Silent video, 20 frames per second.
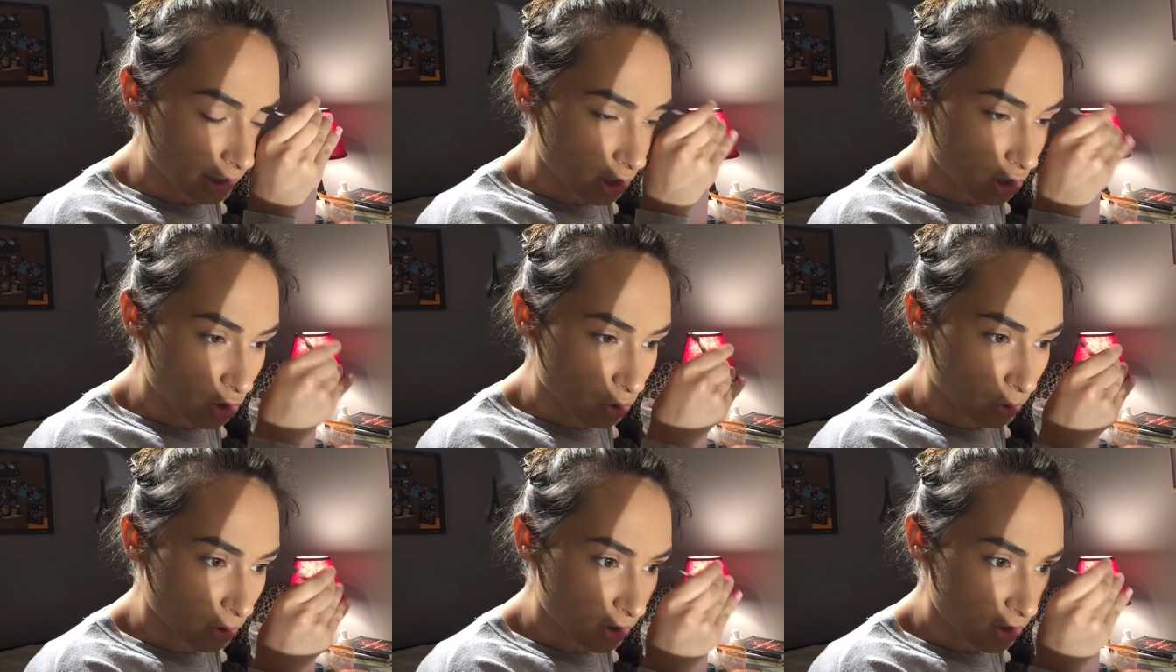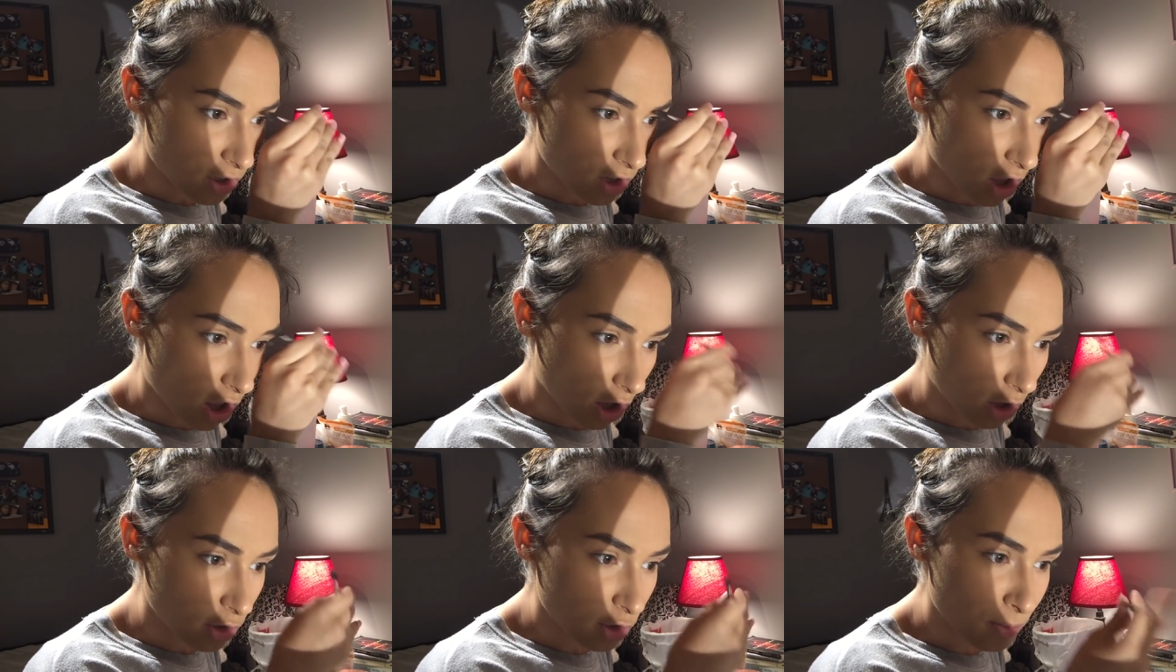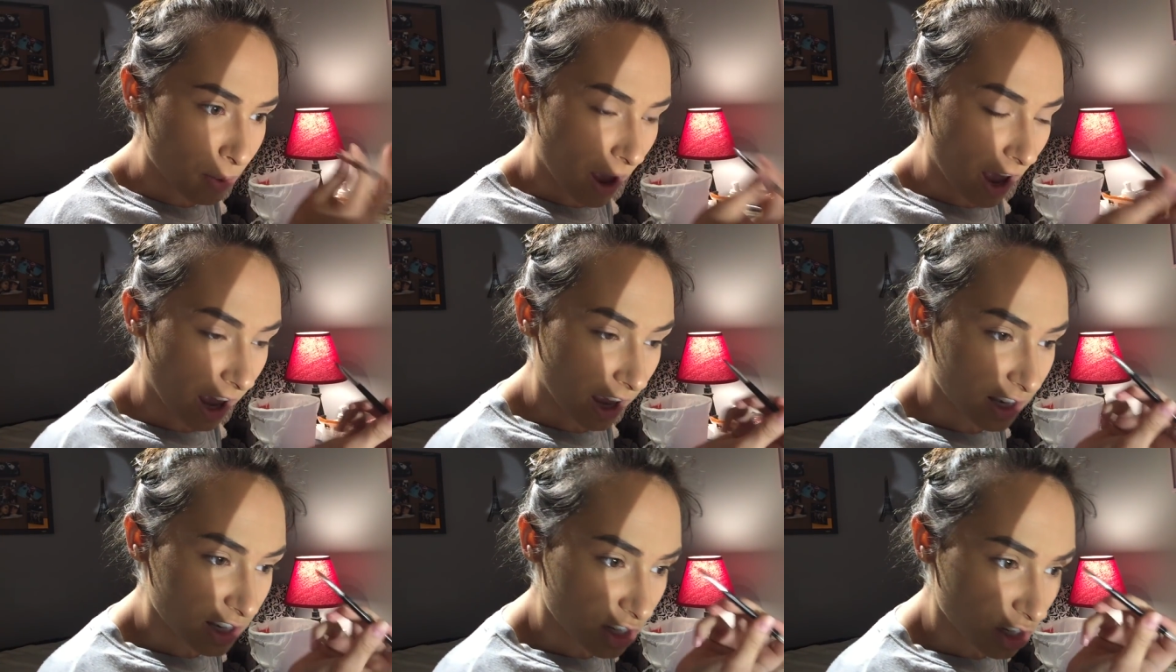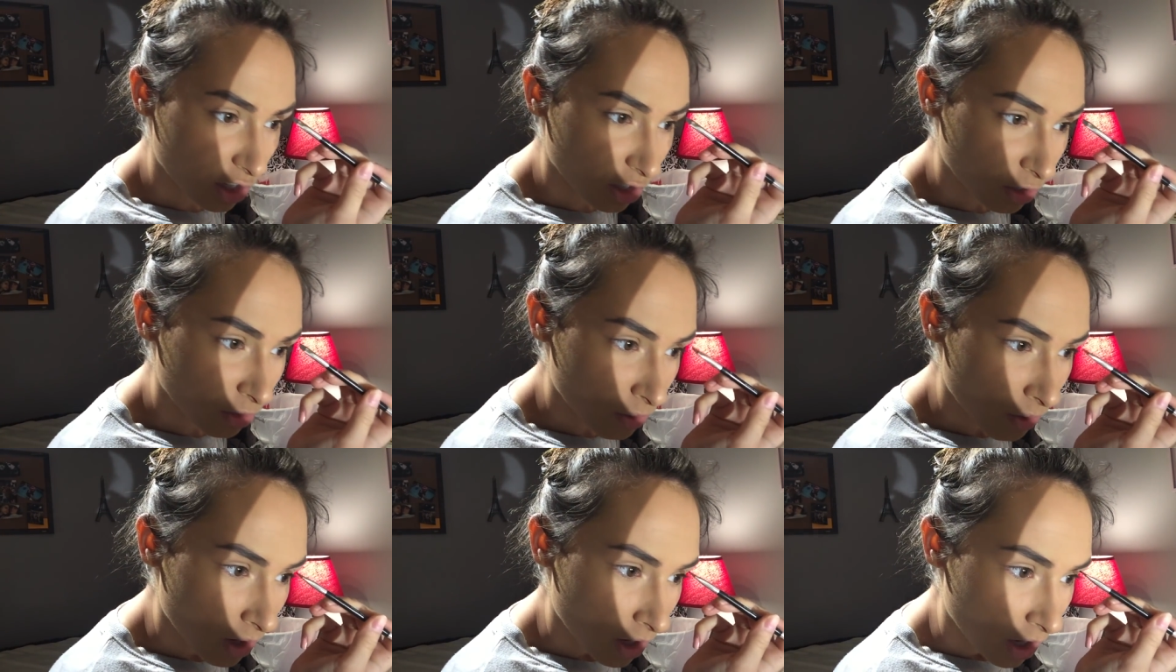the doors close behind
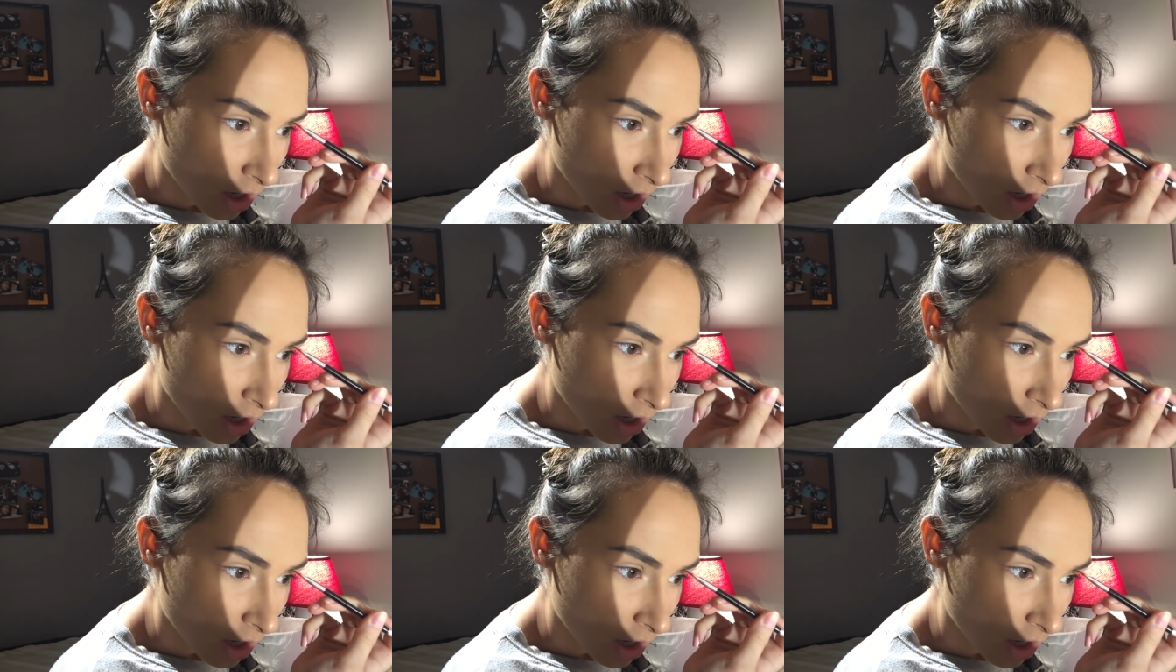you,